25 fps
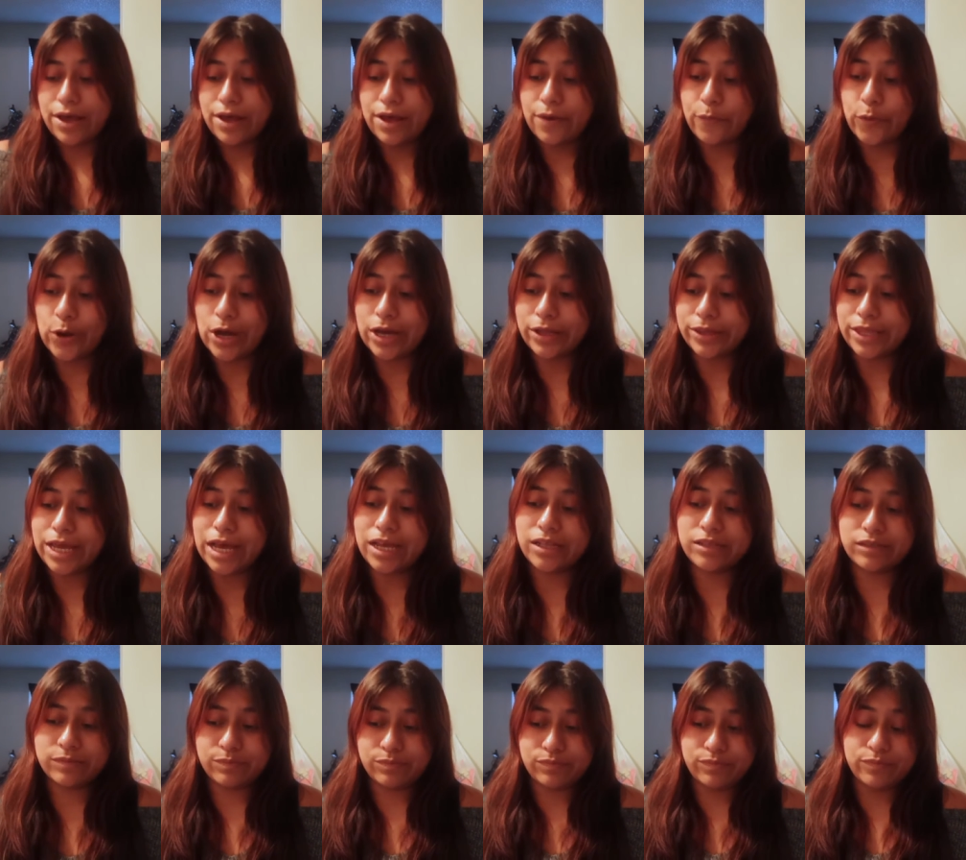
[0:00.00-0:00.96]
While
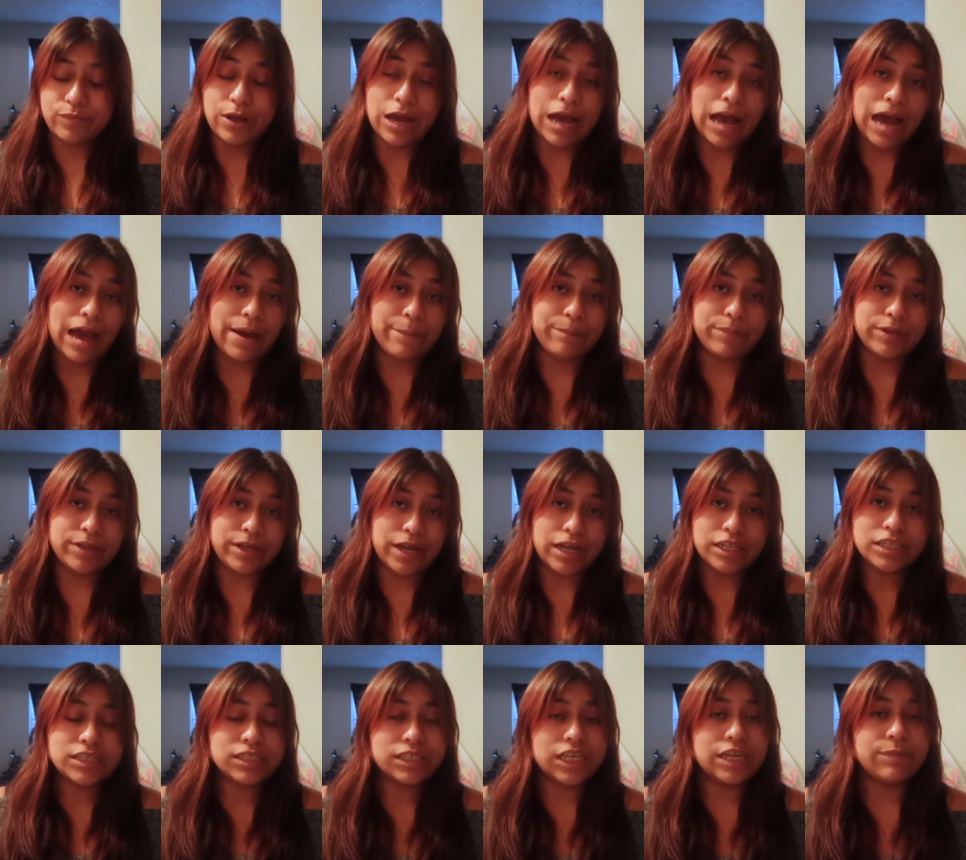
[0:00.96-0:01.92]
that's happening,
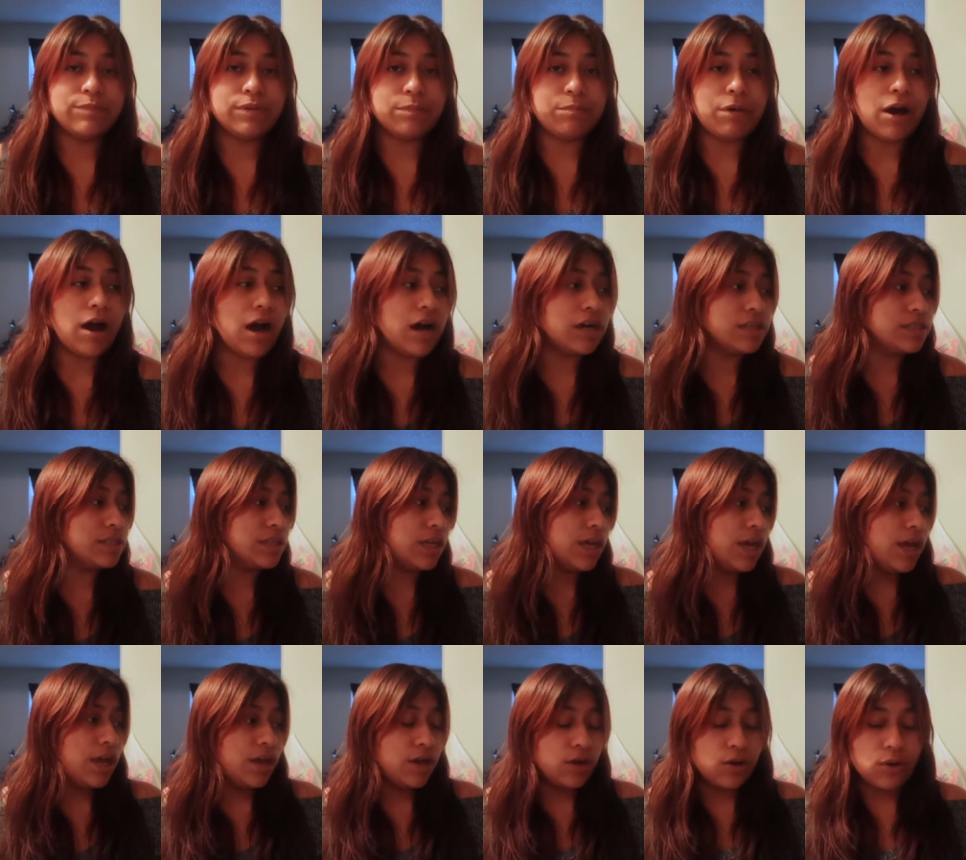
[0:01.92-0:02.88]
I just keep it paused,
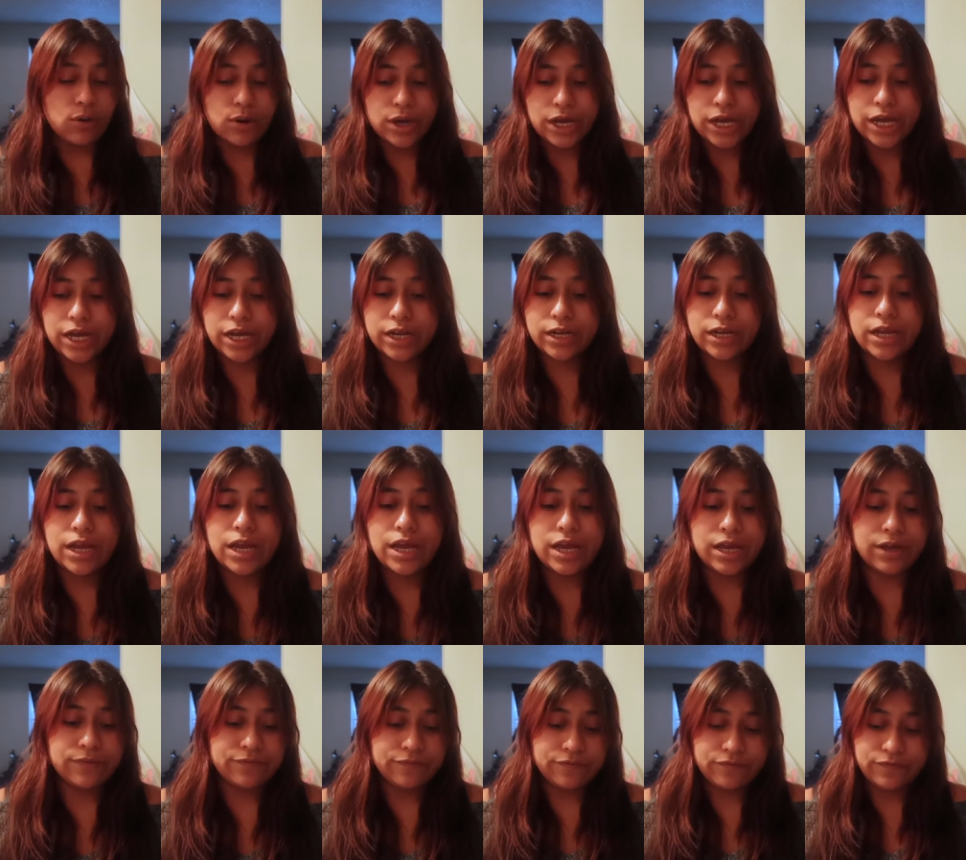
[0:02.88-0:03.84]
go ahead
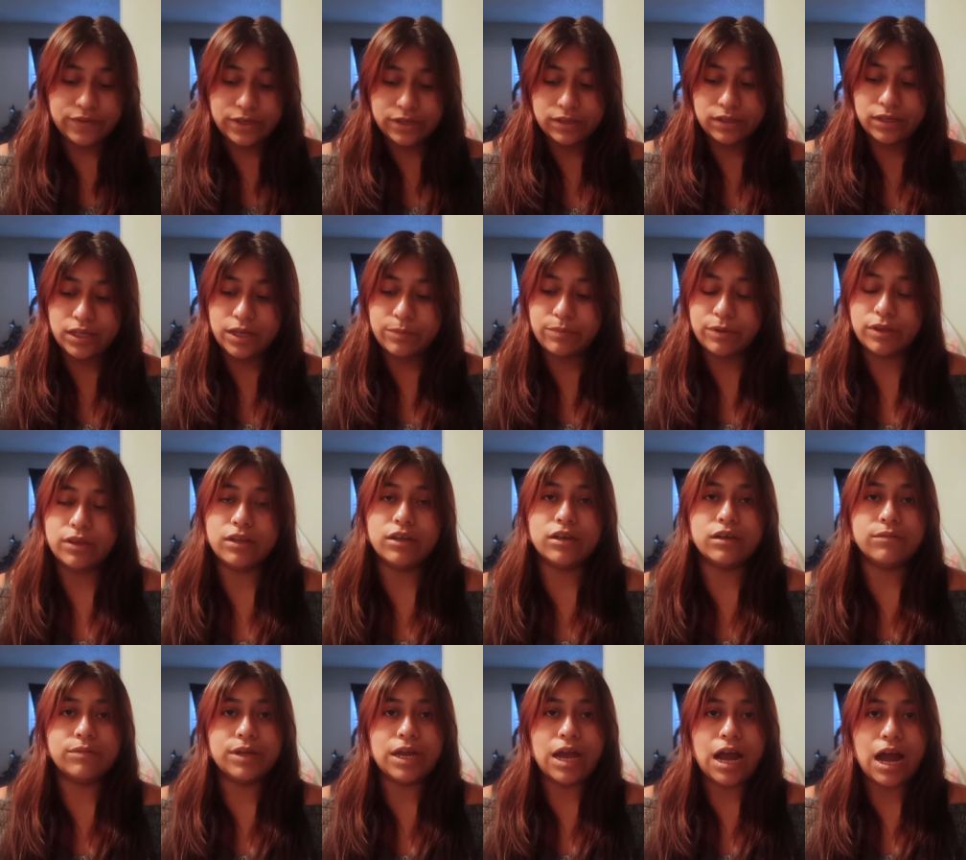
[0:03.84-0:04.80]
and fill it up a
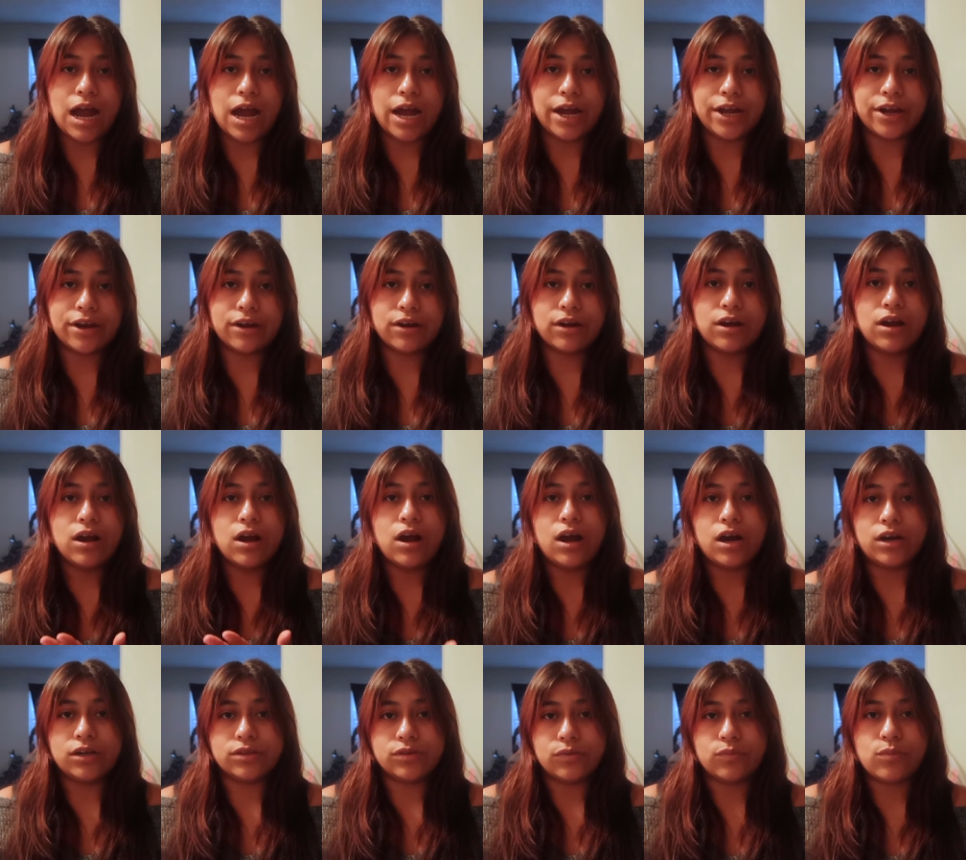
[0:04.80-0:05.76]
little bit higher
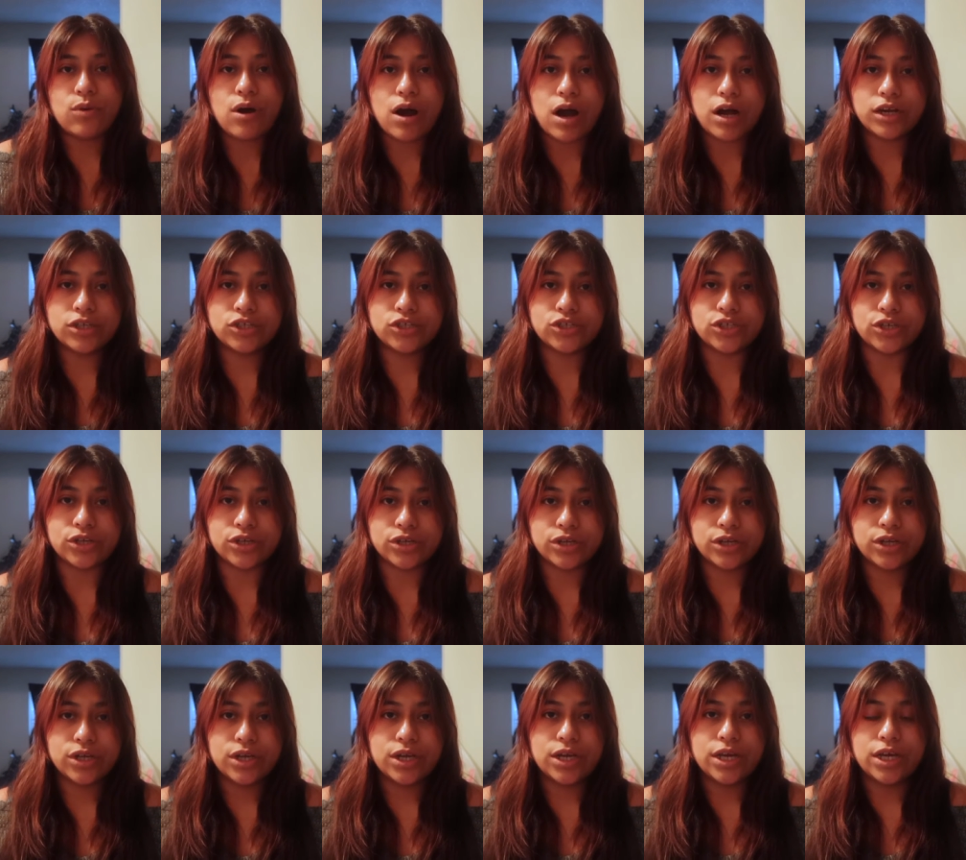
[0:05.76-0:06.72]
on the washer
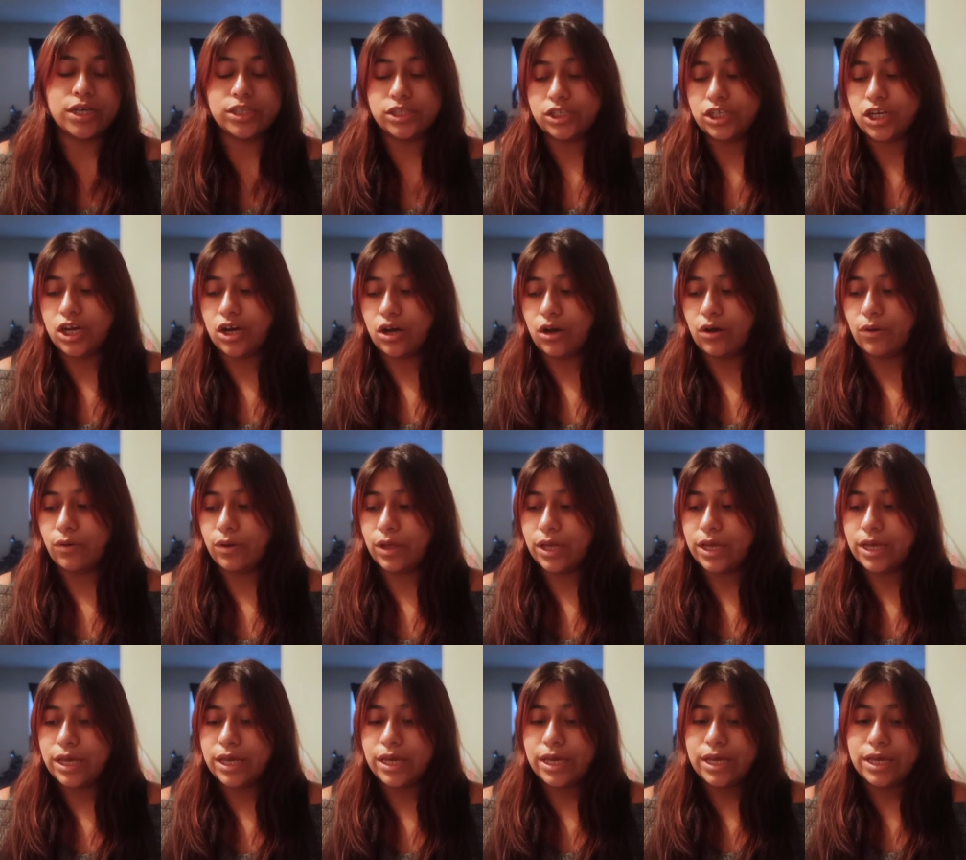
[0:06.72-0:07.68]
until
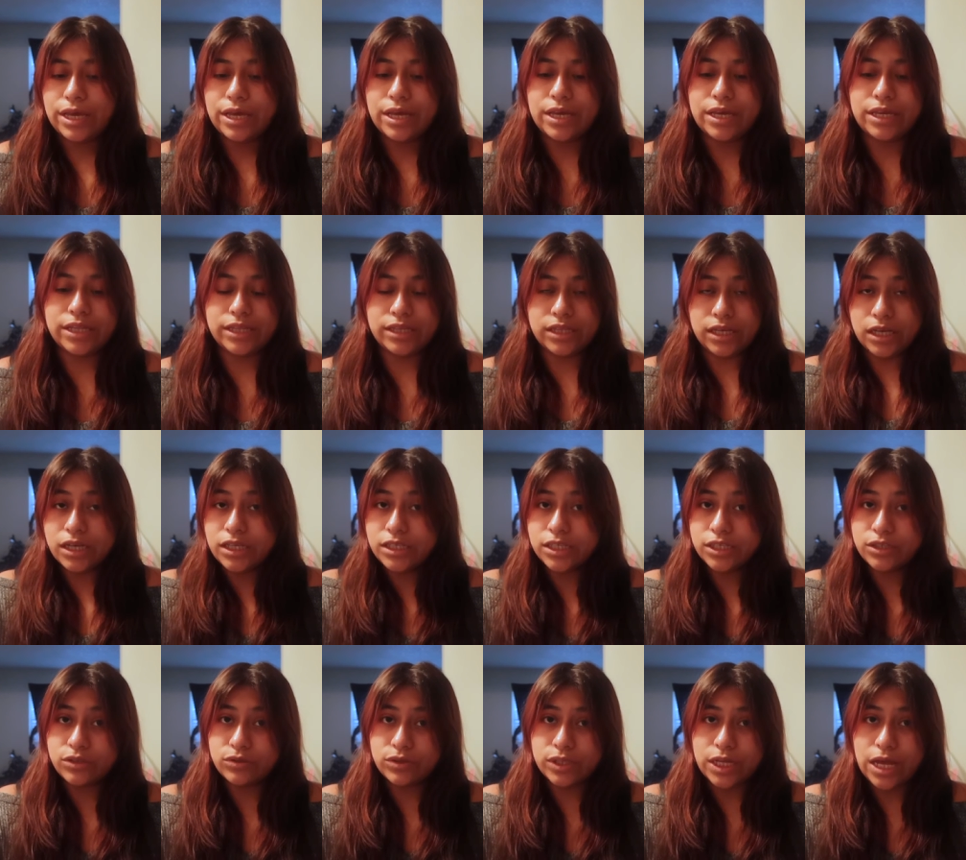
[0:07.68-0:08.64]
it
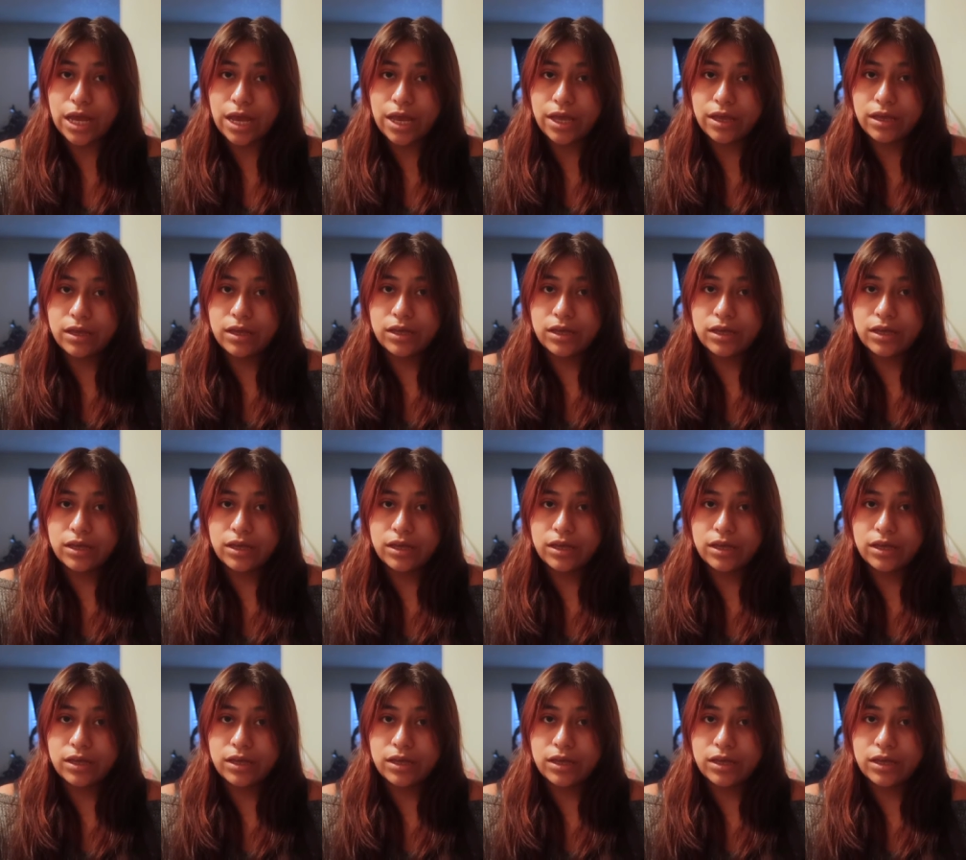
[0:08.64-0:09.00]
doesn't do that.